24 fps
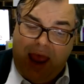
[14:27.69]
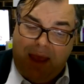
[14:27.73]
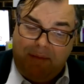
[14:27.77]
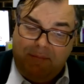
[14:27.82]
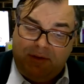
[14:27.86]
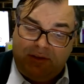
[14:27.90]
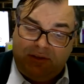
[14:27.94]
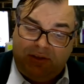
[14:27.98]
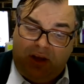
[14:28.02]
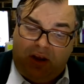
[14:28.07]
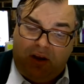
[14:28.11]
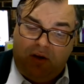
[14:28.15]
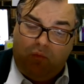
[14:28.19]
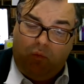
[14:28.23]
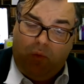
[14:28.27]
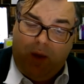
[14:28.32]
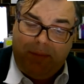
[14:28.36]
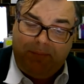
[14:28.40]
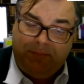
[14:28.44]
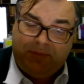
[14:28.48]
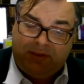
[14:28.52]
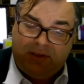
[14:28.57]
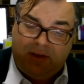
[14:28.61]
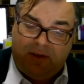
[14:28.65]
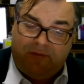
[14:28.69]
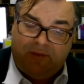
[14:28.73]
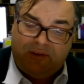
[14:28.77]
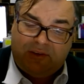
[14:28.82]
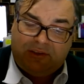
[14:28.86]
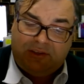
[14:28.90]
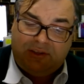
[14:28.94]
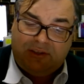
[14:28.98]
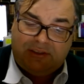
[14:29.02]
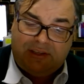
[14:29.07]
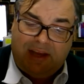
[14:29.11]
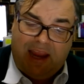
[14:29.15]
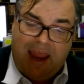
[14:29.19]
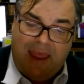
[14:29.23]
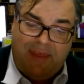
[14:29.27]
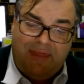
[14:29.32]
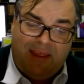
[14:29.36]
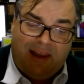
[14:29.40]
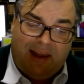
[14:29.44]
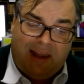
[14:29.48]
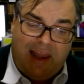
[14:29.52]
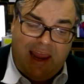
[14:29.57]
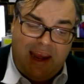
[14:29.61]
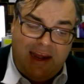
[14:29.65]
Amazon Web Services,
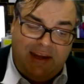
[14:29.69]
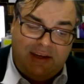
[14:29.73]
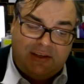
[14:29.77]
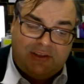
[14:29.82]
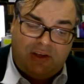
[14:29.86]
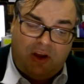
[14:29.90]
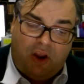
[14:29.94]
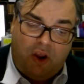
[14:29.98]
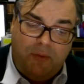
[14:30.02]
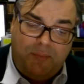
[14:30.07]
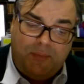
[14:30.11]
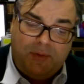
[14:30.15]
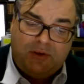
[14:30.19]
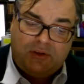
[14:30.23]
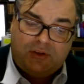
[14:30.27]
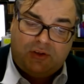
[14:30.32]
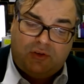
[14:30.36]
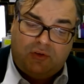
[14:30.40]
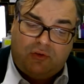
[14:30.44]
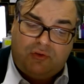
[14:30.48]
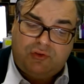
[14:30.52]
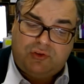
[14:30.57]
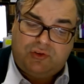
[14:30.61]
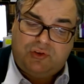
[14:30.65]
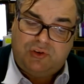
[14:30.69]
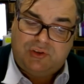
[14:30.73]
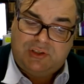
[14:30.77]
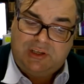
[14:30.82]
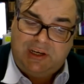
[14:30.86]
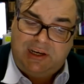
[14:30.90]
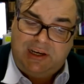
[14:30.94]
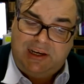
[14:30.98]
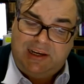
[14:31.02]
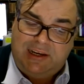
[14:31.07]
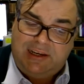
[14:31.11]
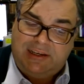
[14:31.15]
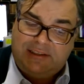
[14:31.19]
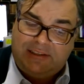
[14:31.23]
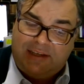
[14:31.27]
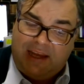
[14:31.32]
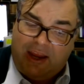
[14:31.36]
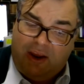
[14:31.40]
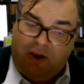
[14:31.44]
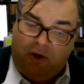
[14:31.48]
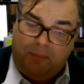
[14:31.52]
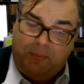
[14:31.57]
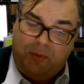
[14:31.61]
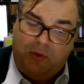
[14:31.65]
and the latest open source utilities to
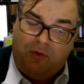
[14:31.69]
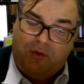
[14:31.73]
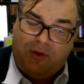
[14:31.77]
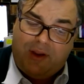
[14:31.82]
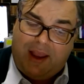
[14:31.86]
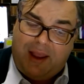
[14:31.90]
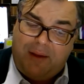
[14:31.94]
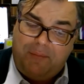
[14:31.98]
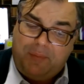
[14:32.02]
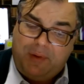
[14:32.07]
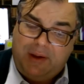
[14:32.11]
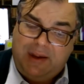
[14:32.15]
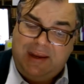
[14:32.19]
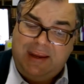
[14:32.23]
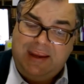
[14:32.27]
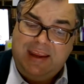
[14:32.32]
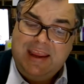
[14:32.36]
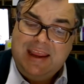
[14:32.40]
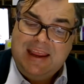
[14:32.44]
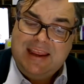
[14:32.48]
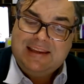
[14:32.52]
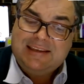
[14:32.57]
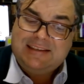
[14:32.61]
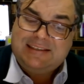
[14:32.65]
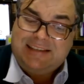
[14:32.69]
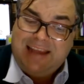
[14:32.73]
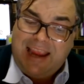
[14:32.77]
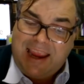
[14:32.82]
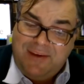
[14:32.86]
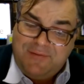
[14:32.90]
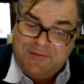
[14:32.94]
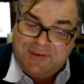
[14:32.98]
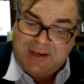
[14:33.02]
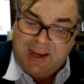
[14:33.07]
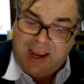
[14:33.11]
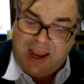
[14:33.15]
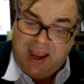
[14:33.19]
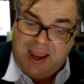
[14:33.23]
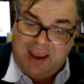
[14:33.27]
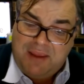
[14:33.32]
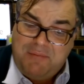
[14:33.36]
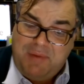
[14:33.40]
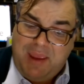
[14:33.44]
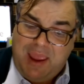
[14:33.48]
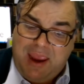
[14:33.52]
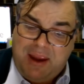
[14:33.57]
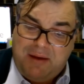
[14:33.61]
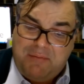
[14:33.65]
help your company save
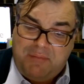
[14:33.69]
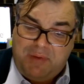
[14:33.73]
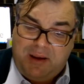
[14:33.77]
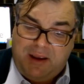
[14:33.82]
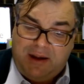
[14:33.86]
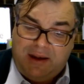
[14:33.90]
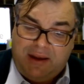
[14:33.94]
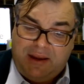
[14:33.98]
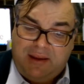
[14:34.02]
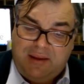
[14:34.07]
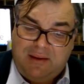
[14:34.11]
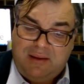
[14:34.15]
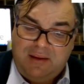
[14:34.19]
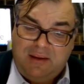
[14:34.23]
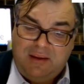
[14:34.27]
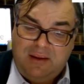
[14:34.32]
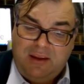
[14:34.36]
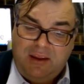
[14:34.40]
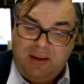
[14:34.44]
time and money.